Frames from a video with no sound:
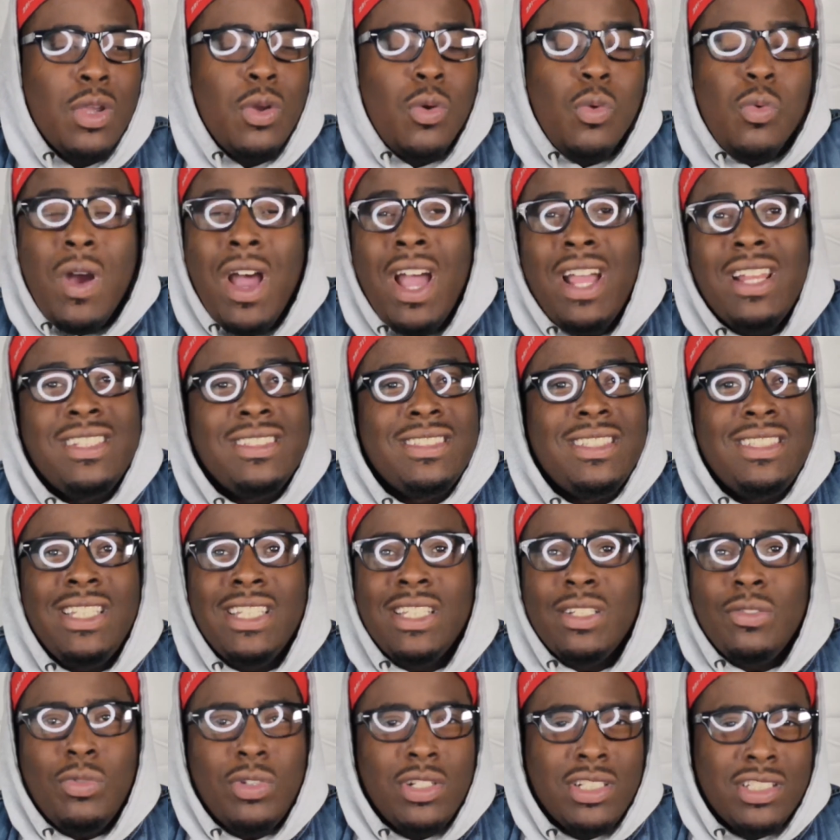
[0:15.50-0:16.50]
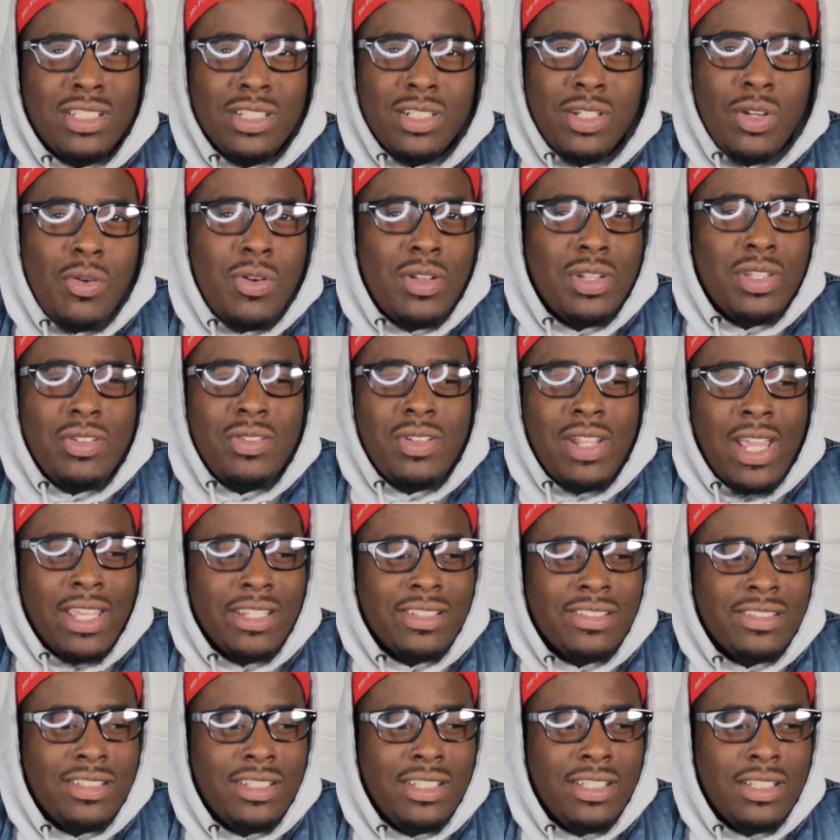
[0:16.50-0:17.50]
Why this nigga wanted to go and do
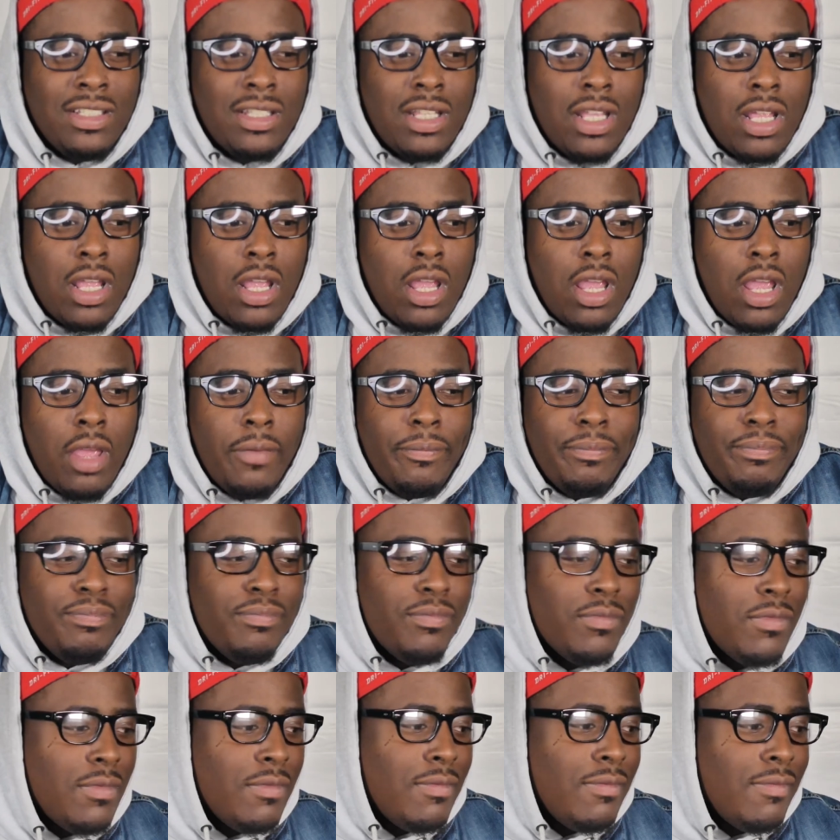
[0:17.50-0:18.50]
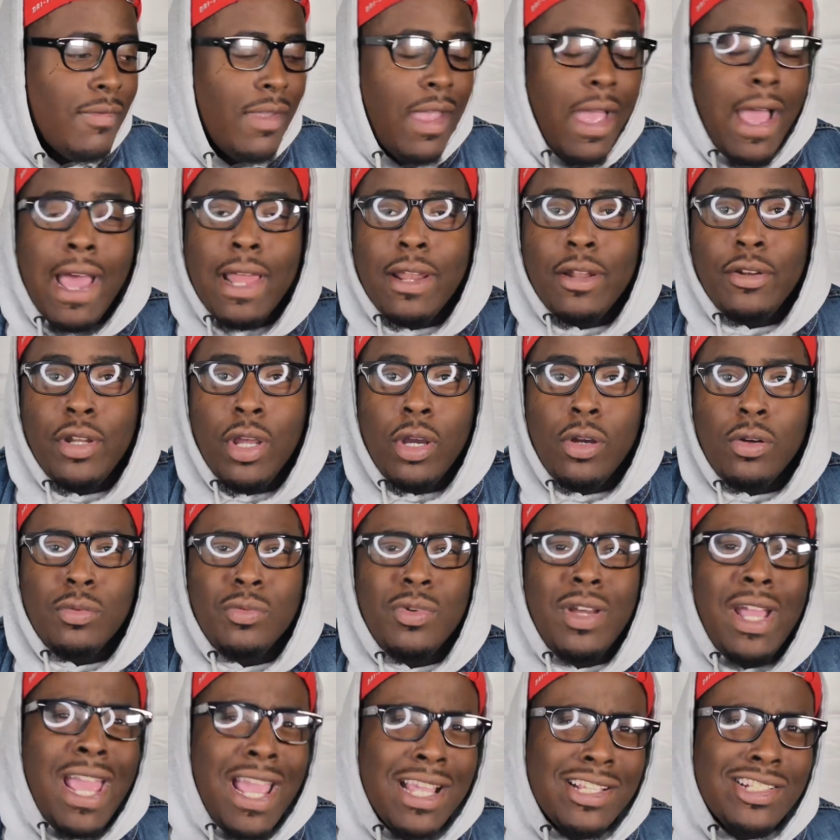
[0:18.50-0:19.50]
that shit? I don't know.
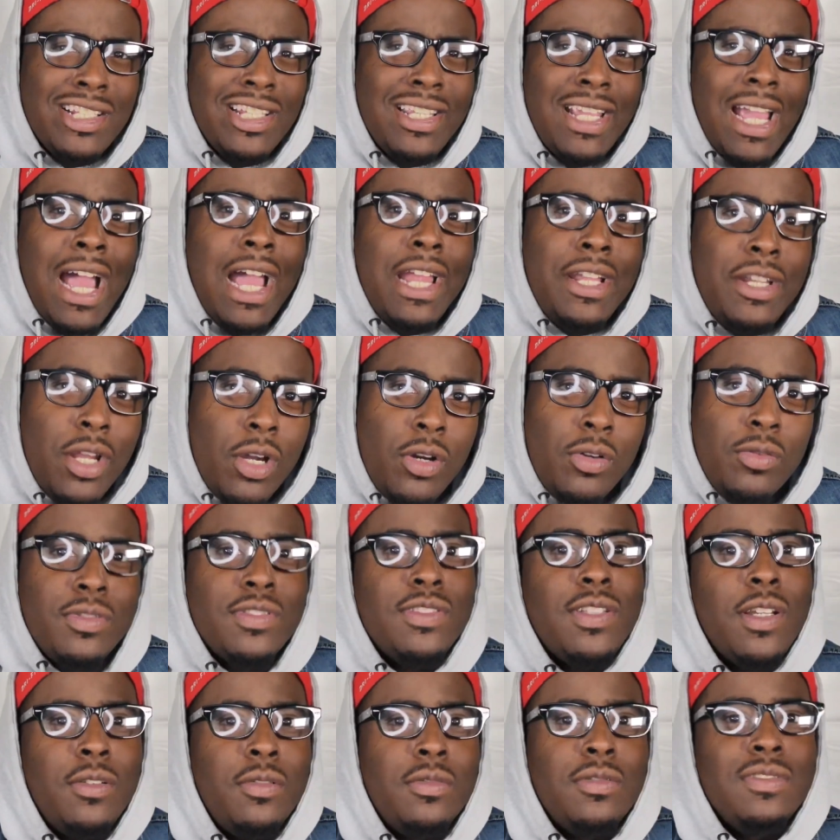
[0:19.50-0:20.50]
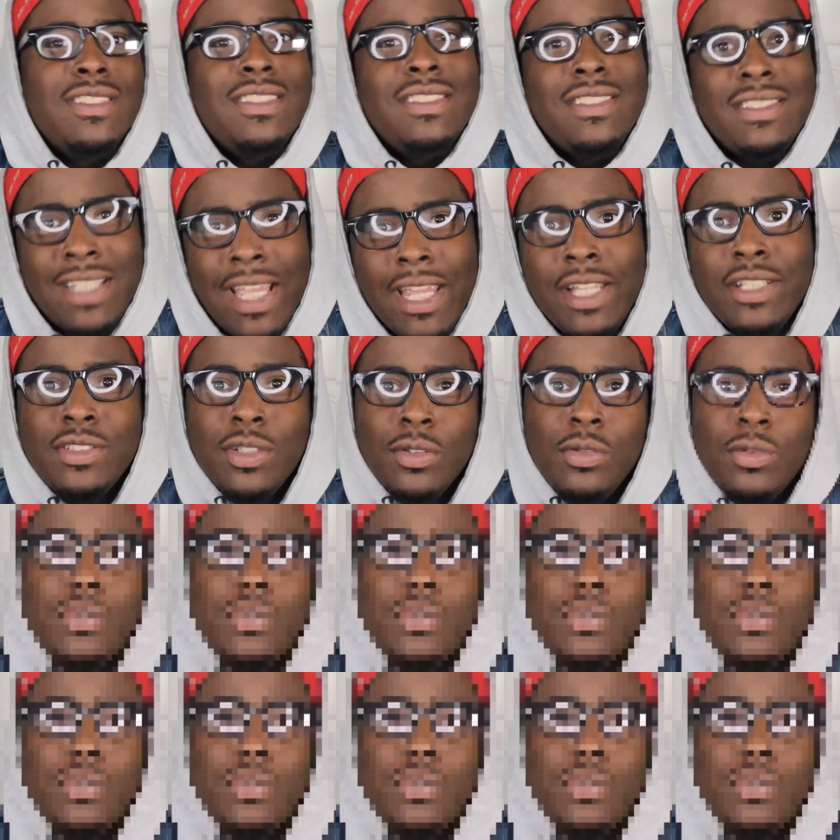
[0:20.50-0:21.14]
Well, actually, I know. So, stay tuned.